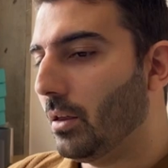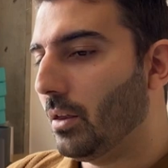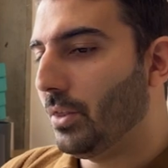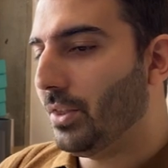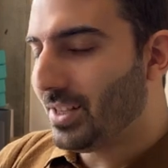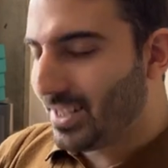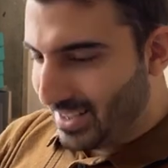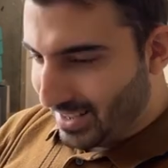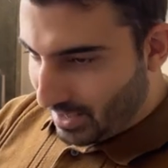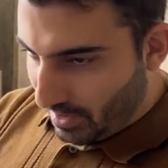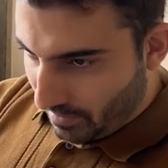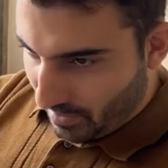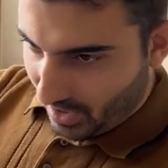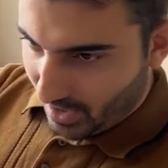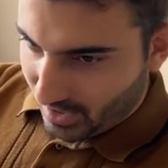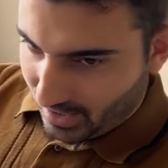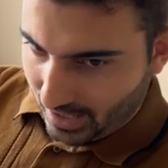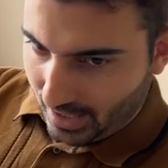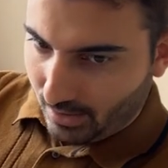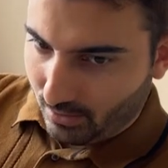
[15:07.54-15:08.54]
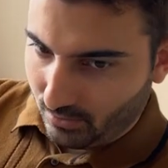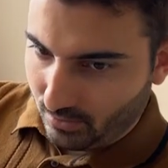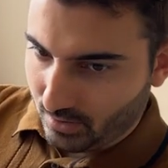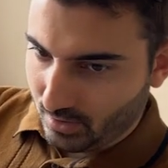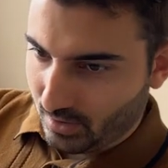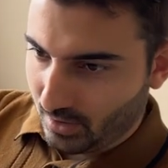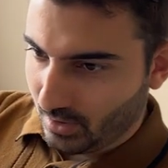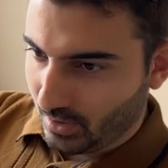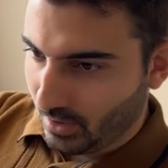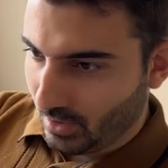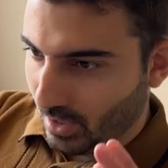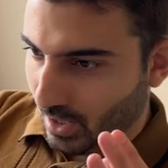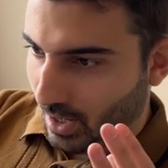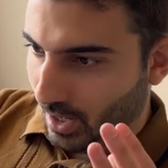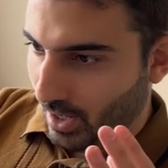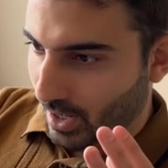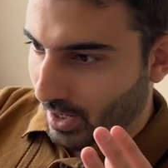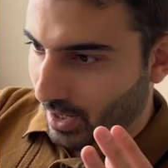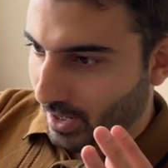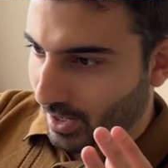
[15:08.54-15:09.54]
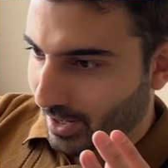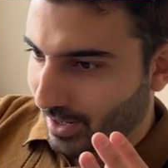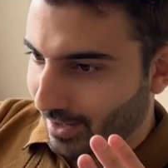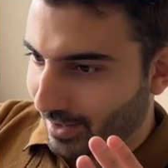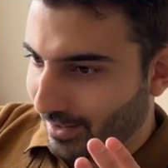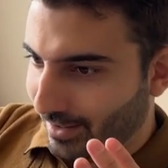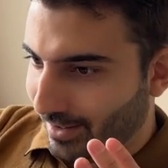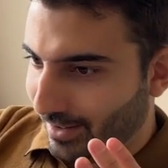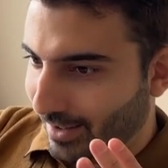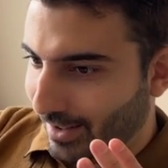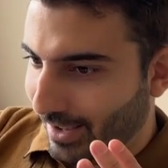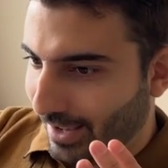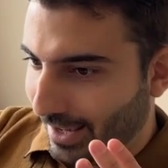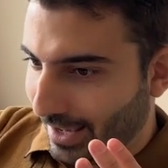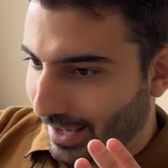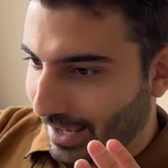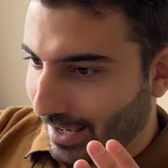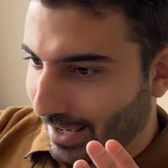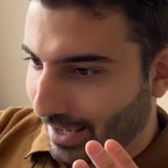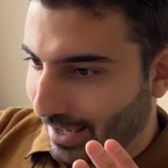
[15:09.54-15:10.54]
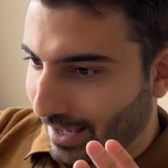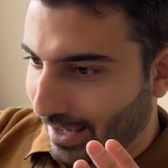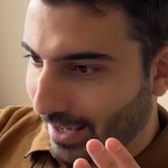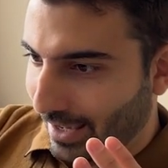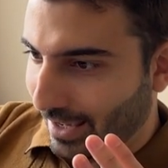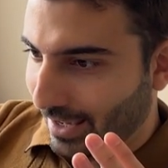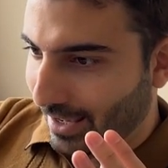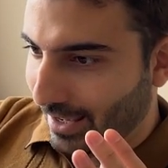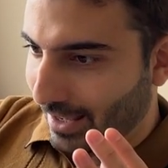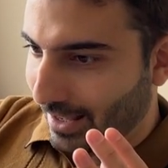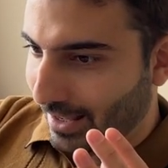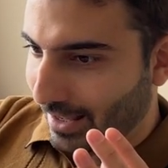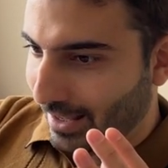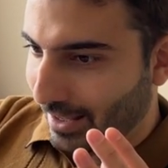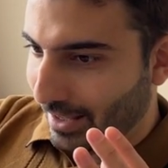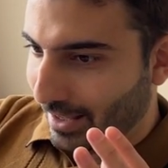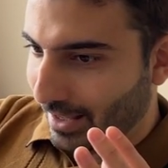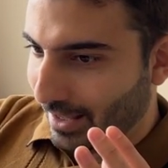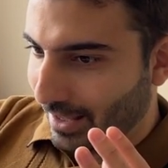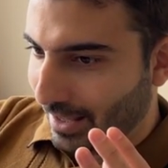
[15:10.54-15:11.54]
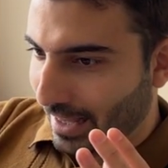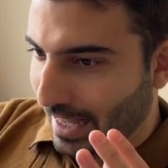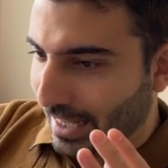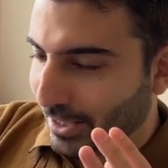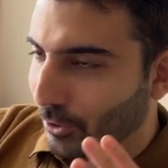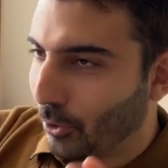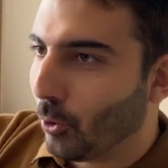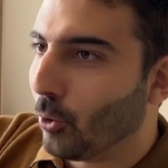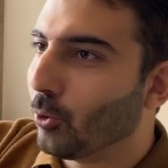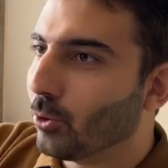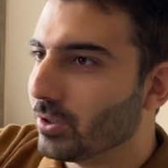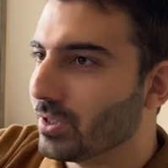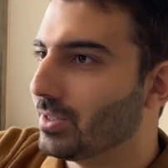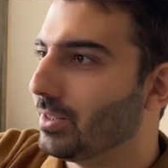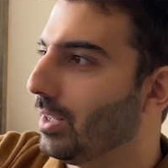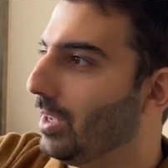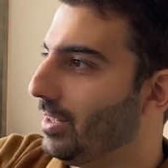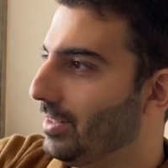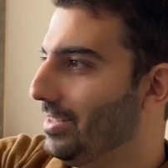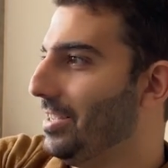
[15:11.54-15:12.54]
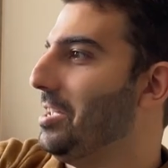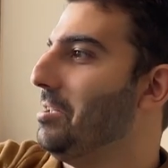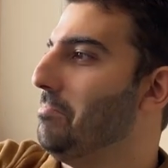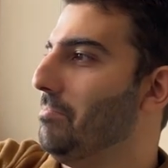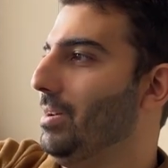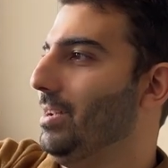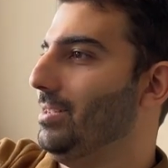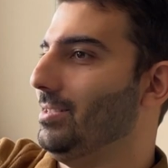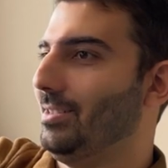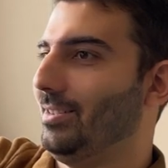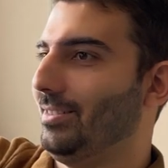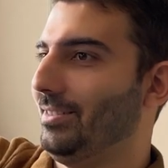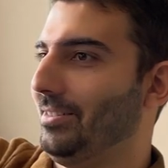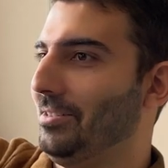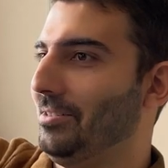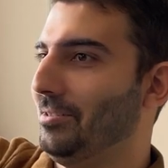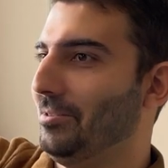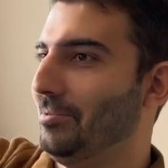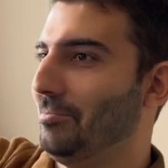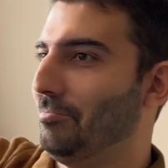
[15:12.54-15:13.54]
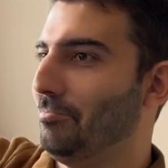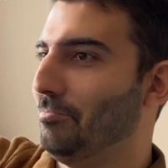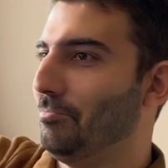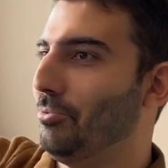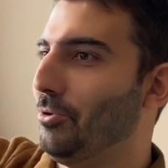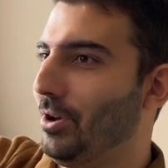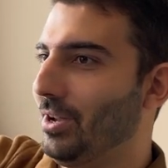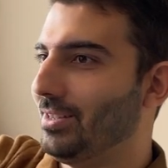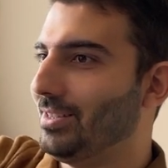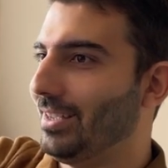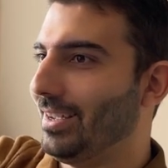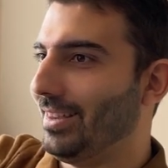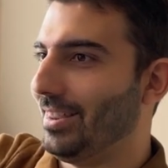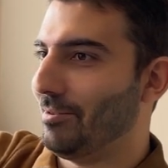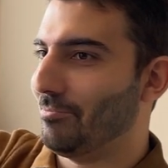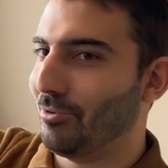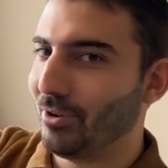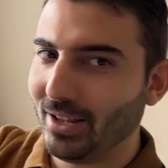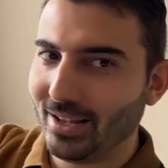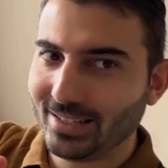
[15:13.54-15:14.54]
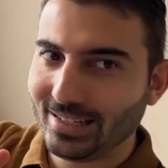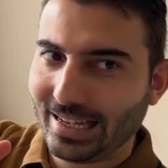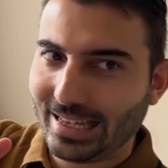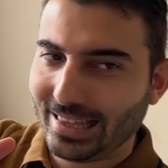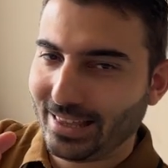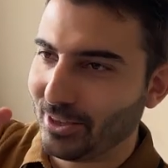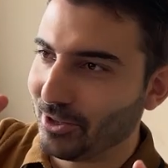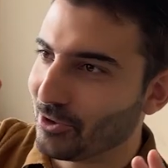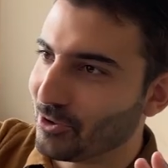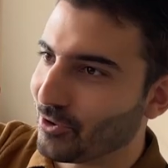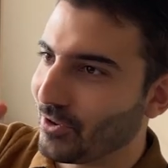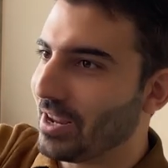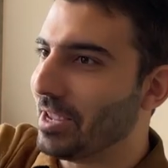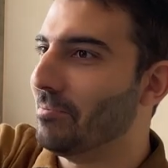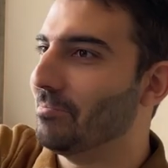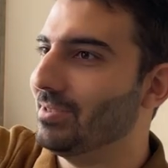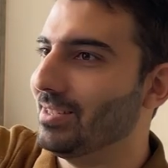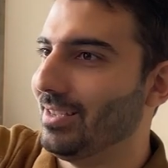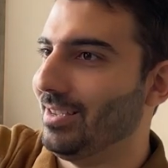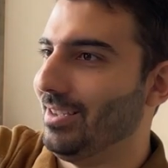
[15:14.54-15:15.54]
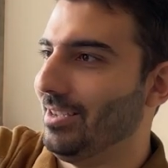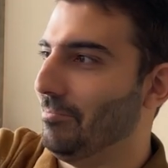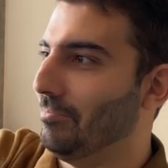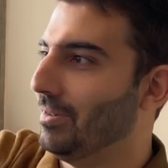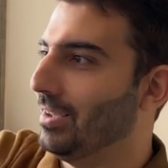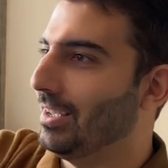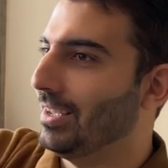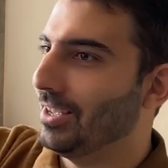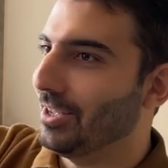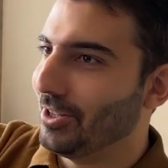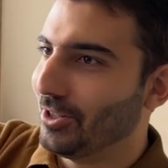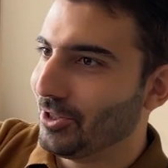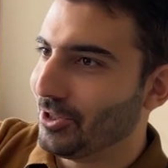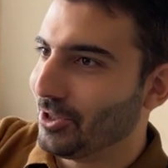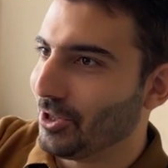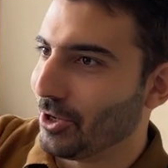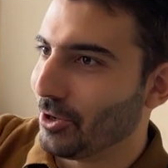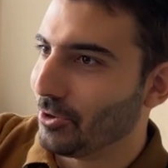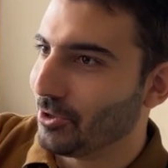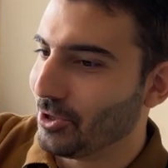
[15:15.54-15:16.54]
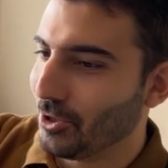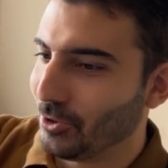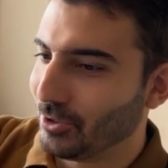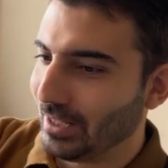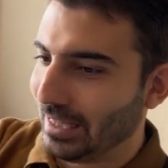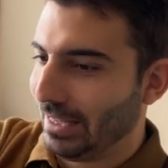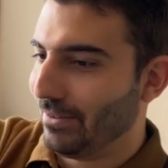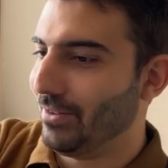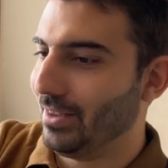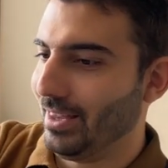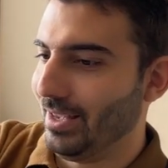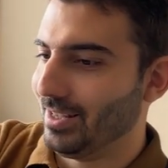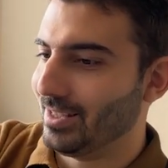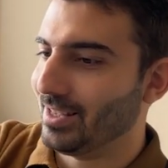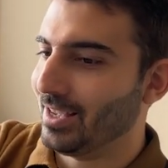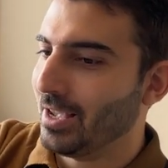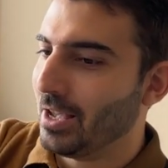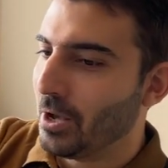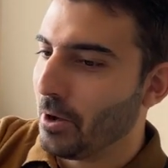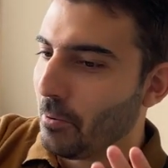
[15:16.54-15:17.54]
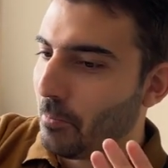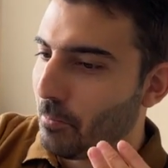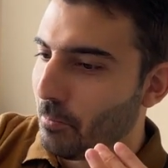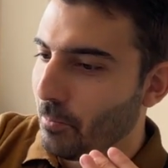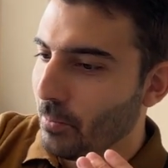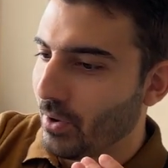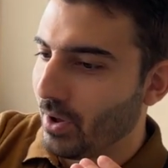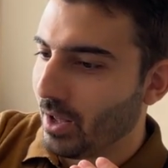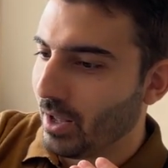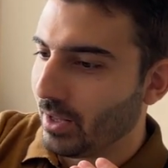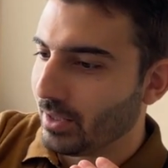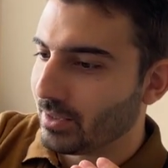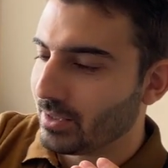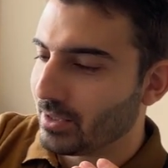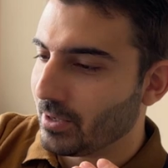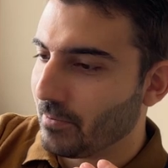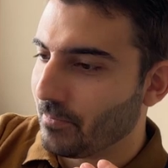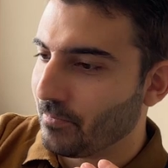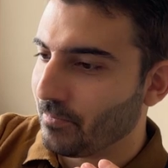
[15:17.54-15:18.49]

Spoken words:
This to me sounds like an all-star team, basically, putting together, bringing together the dream team to deliver this. But